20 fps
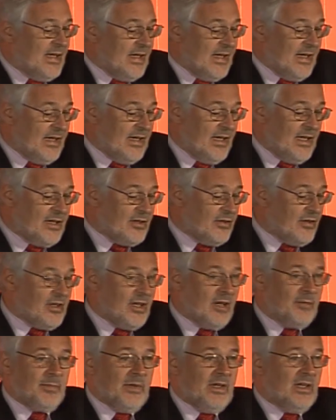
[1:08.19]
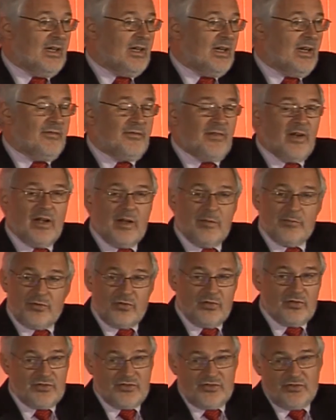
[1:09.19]
And he got up in a very
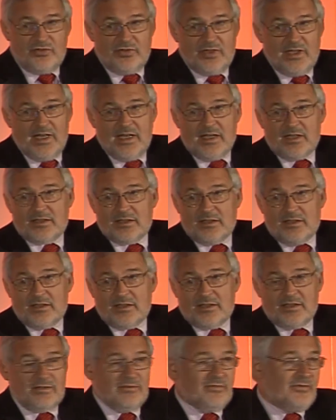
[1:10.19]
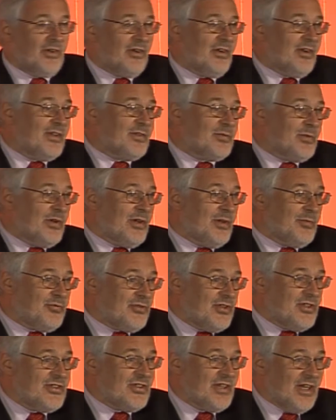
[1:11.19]
broad Geordie accent. Foreigners won't
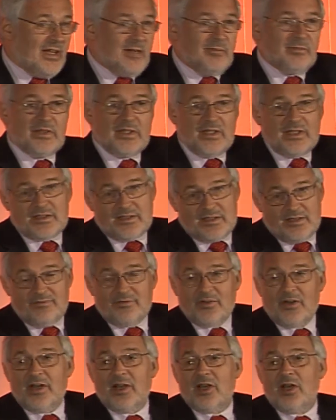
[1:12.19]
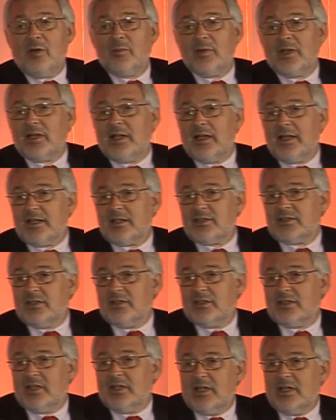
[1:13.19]
appreciate, but that's a very comical
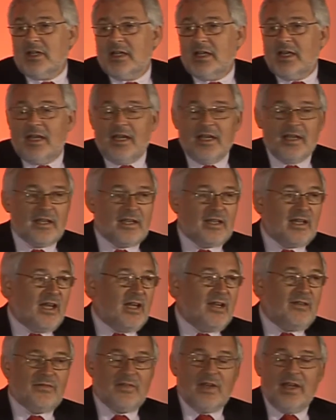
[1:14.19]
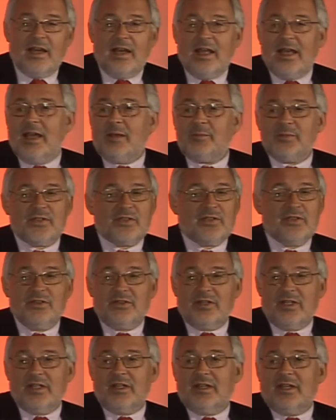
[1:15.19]
accent. It gave an
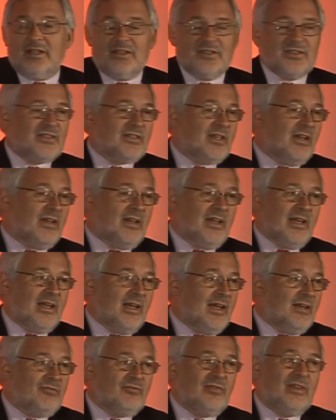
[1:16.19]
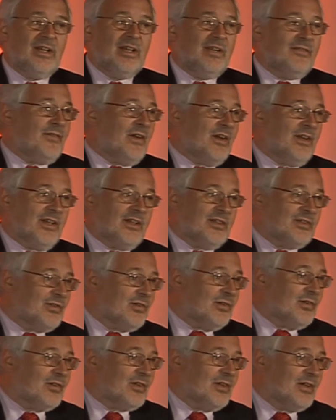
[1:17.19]
absolutely stunning and really funny
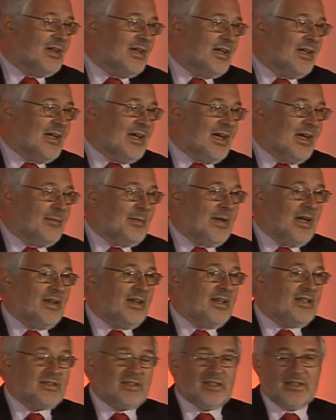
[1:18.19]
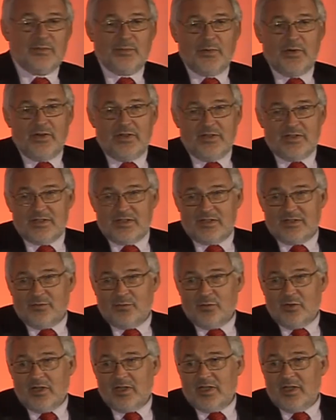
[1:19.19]
talk about his experiences of
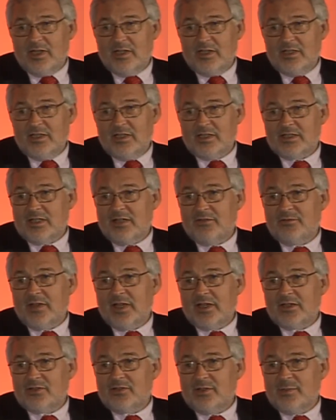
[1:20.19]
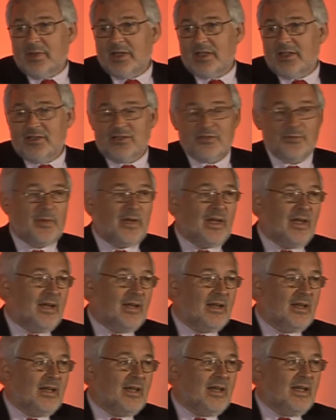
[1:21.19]
working in Nissan factory back in Japan.
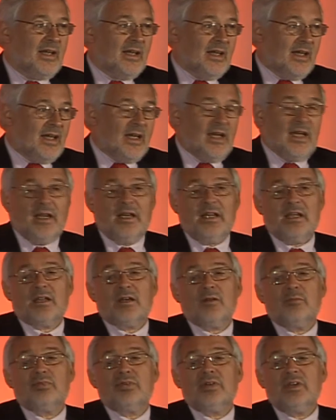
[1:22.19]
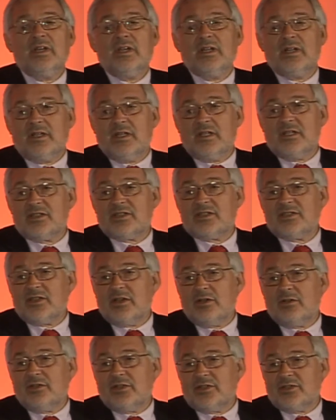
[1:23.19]
And it completely
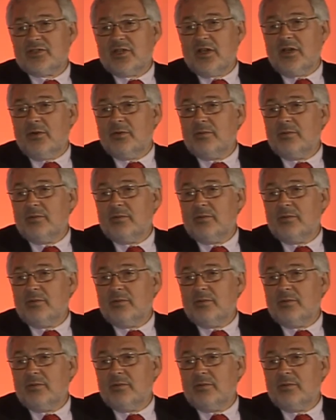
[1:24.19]
stole the show.